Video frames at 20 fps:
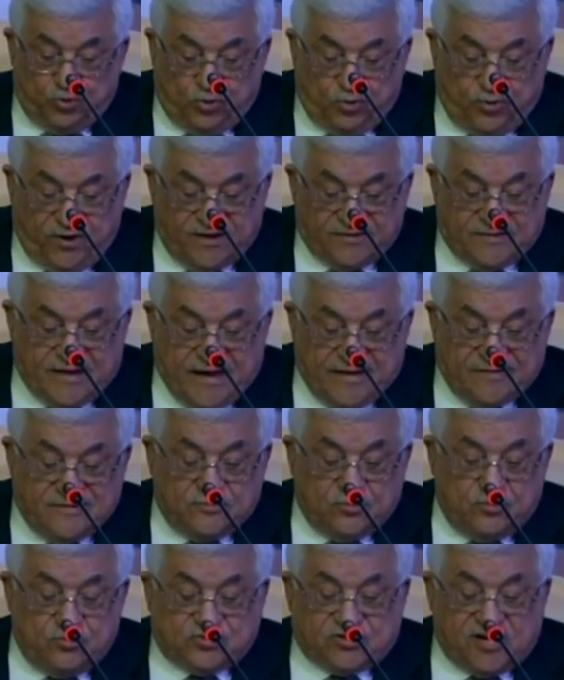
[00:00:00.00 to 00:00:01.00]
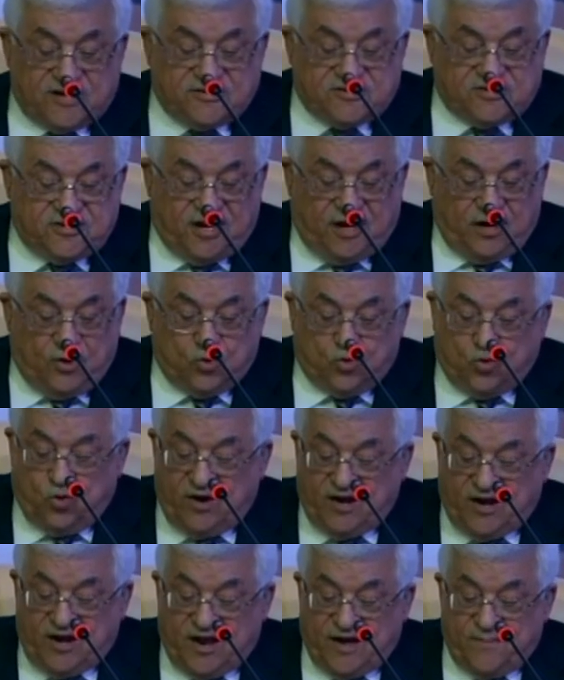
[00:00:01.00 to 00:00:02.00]
Therefore, it is
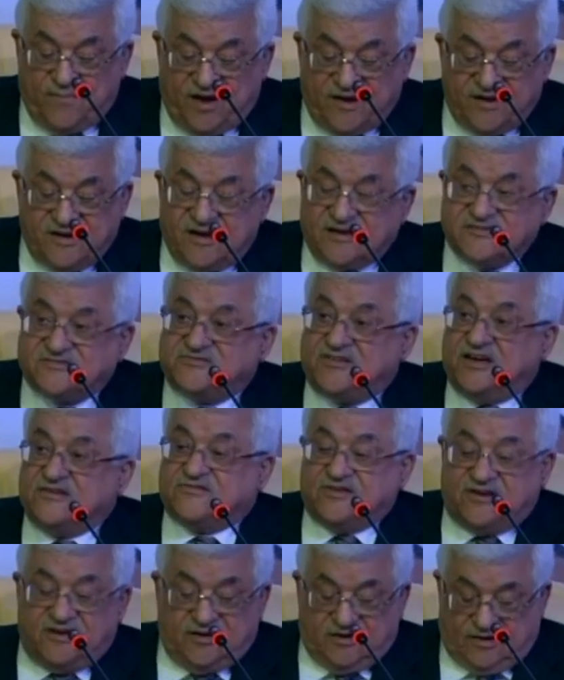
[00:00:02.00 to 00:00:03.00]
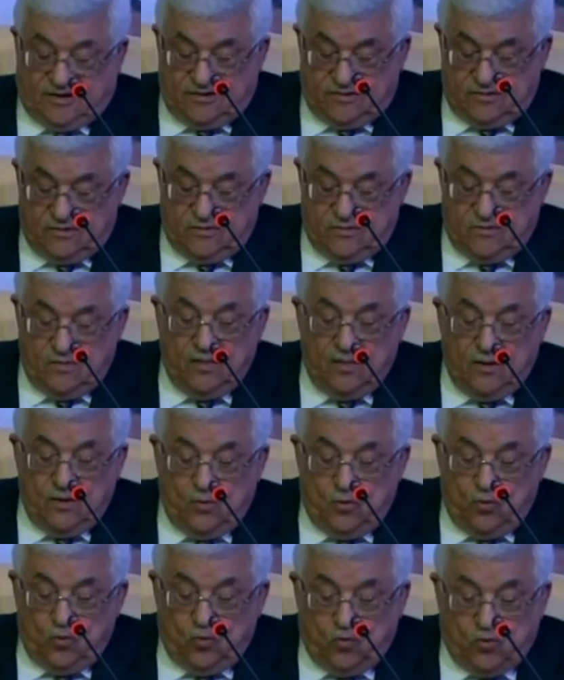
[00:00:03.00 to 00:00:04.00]
necessary to encourage those who
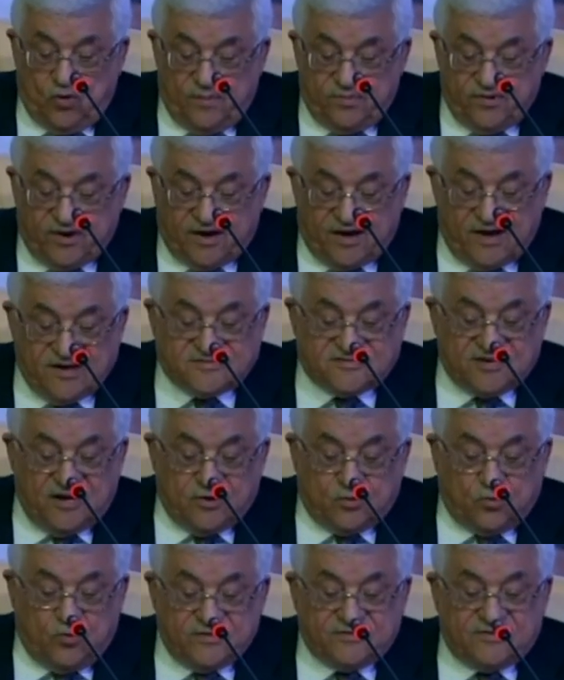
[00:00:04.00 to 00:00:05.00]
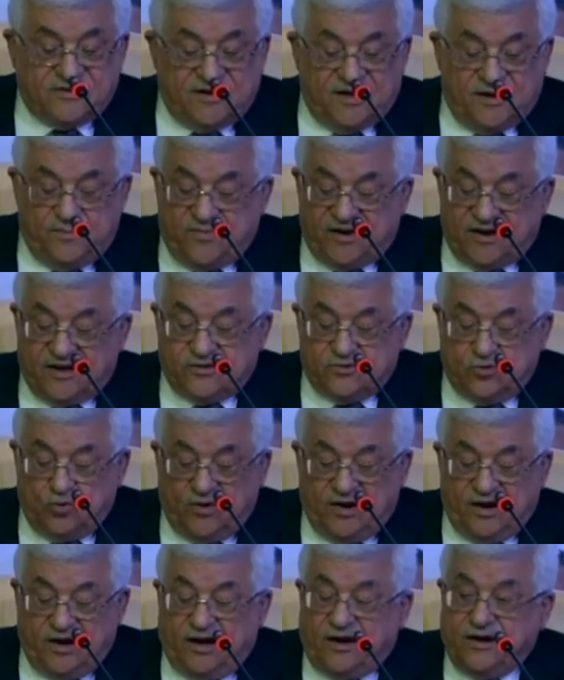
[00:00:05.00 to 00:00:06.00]
are able, particularly our
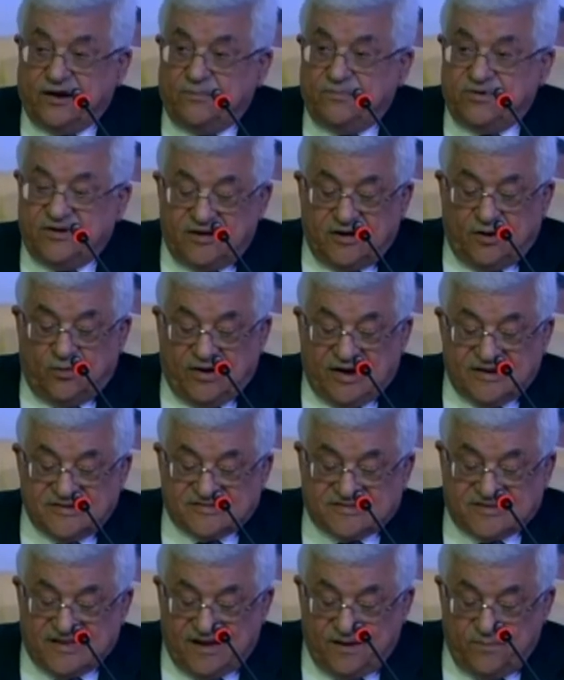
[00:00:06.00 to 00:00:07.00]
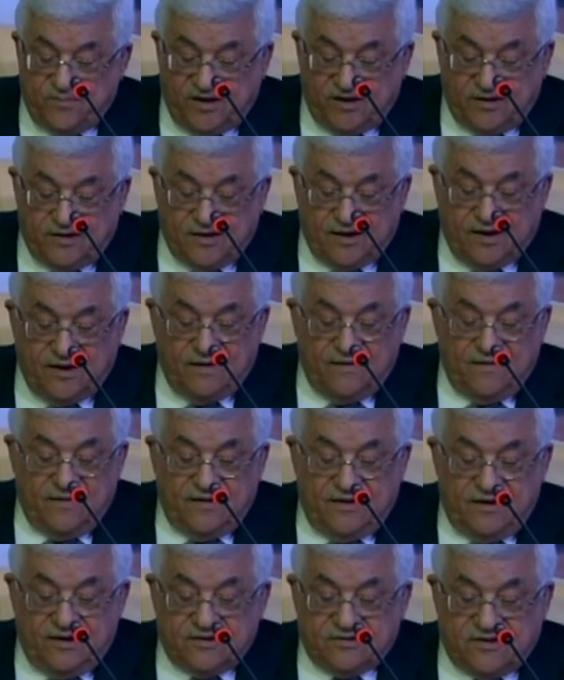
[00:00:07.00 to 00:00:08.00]
brothers from the Arab and Islamic
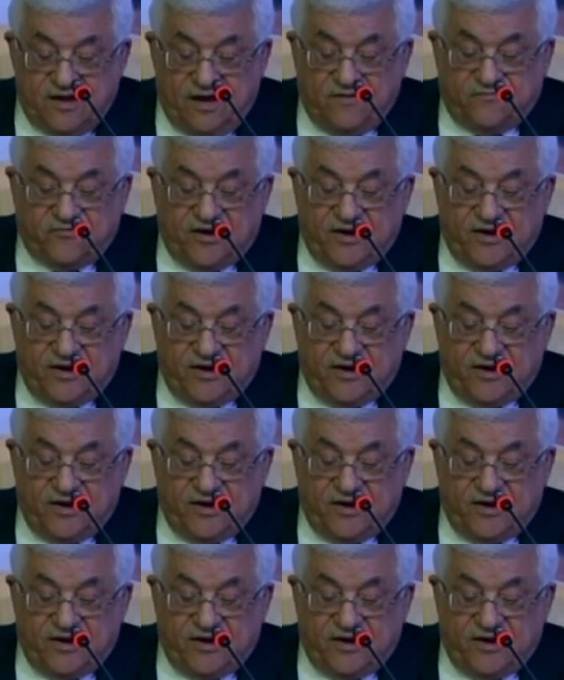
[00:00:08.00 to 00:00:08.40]
countries.